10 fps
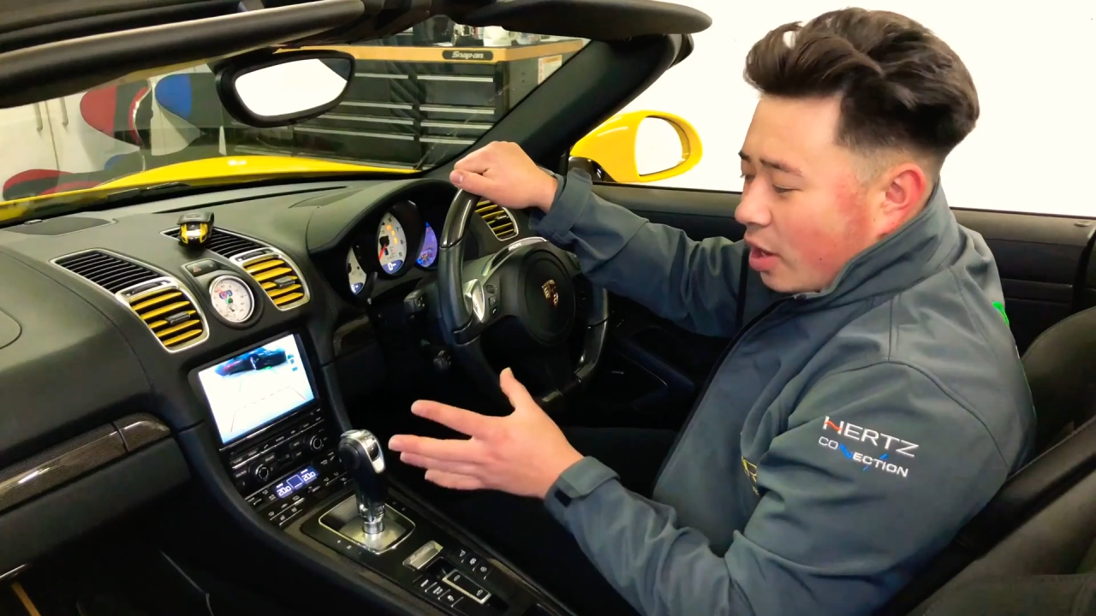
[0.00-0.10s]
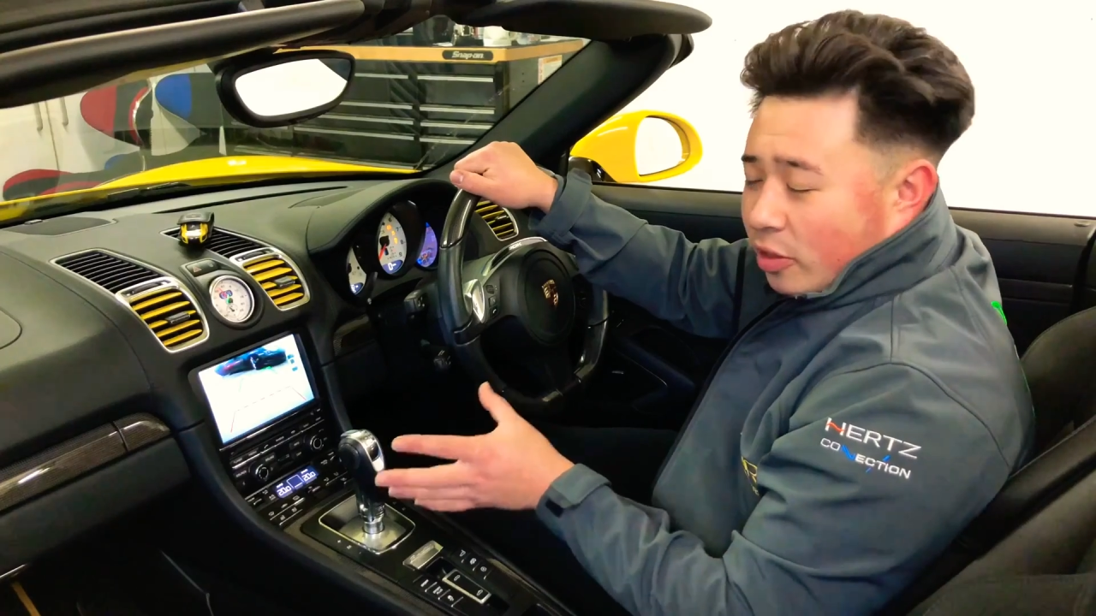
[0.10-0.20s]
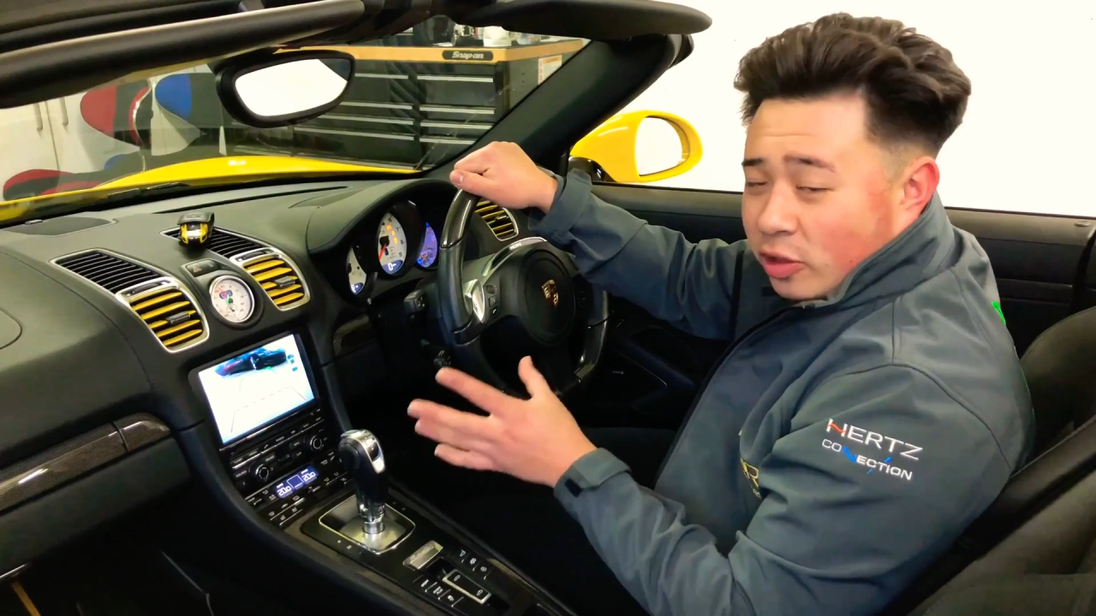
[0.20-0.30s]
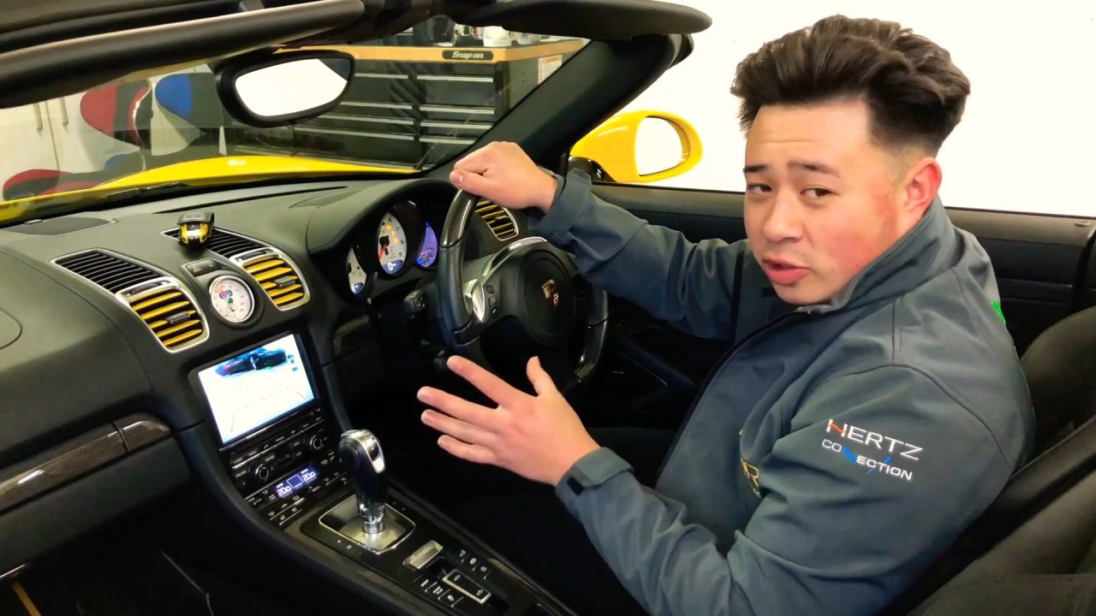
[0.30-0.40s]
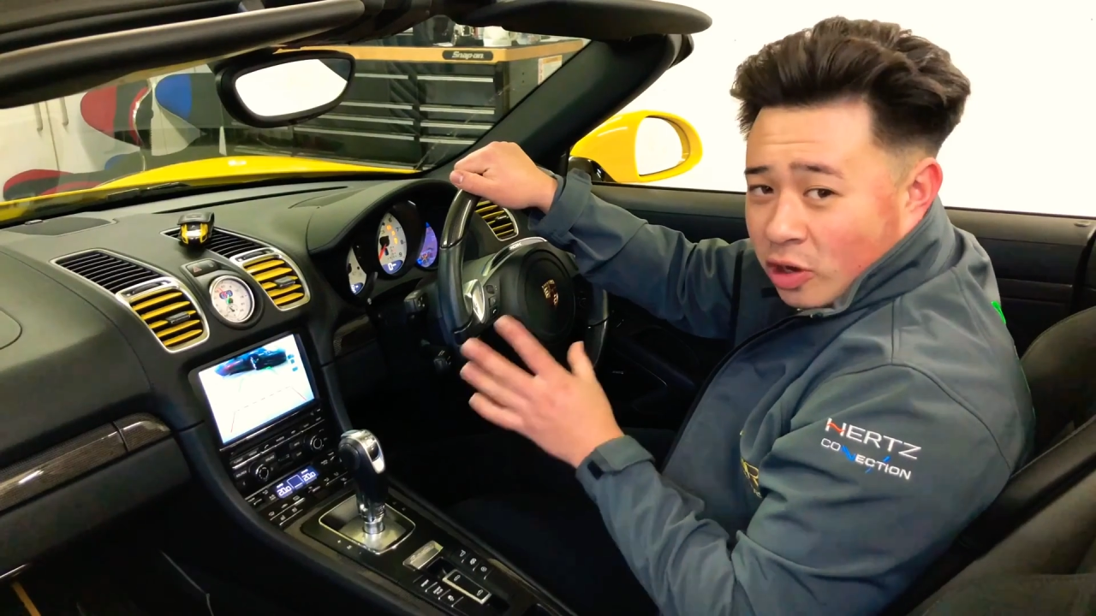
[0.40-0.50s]

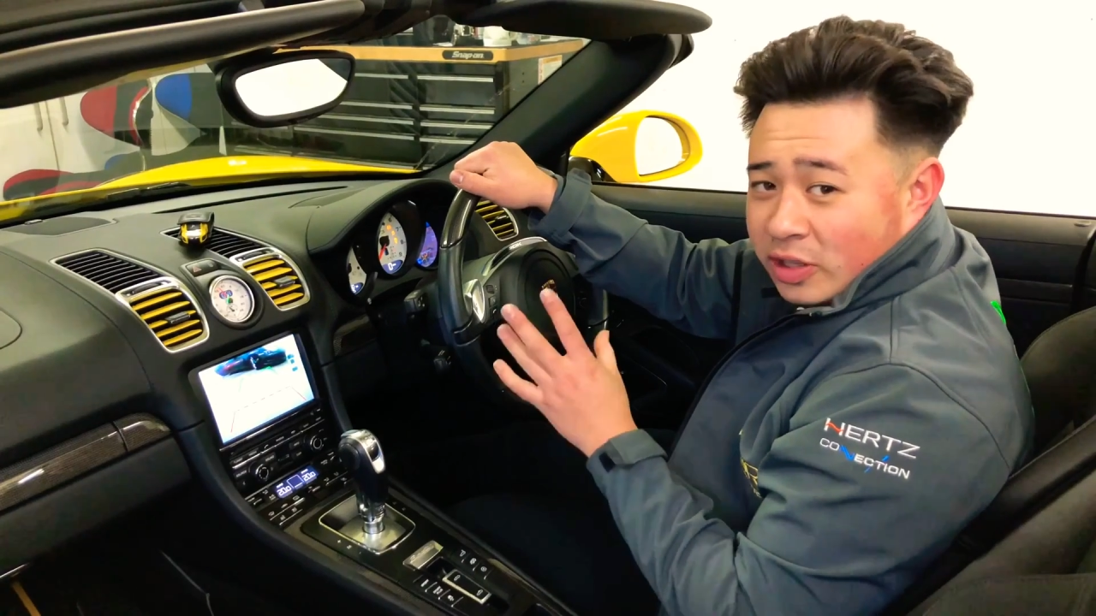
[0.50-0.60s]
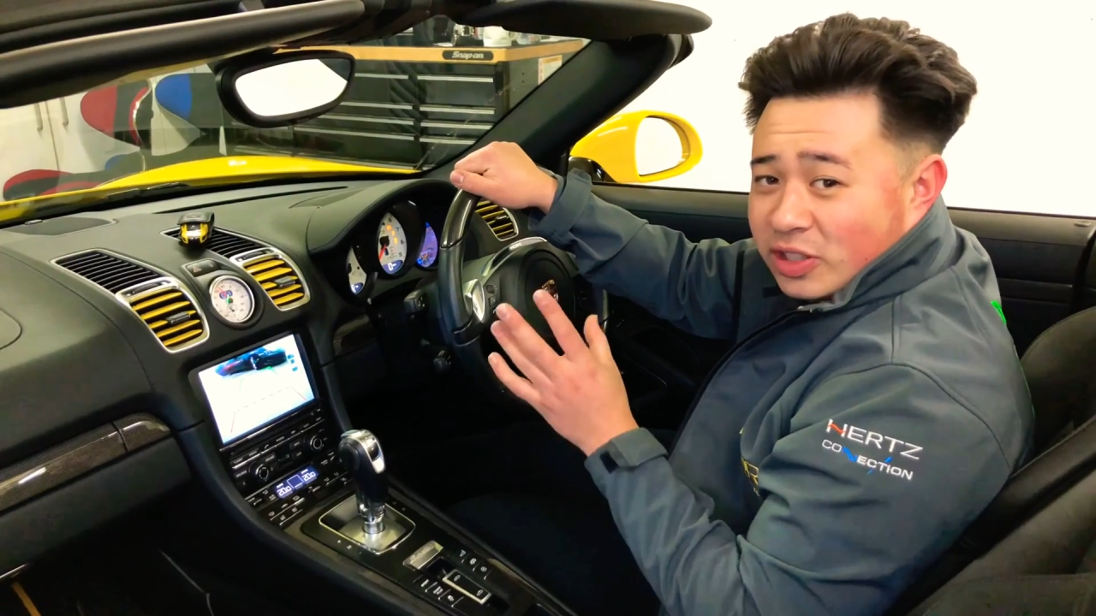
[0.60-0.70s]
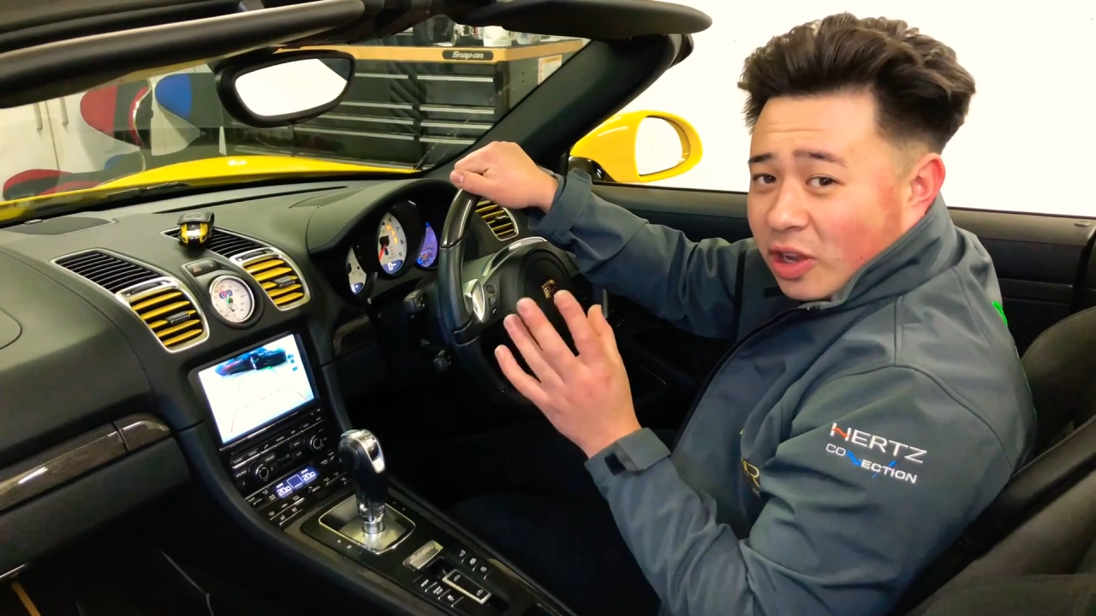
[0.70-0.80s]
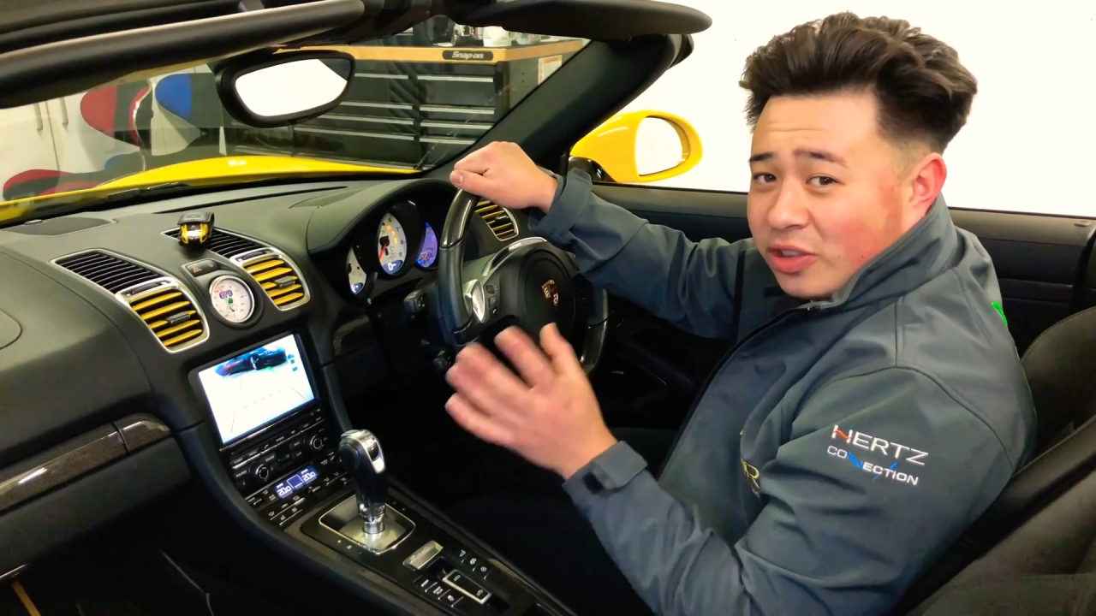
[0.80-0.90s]
Those lines are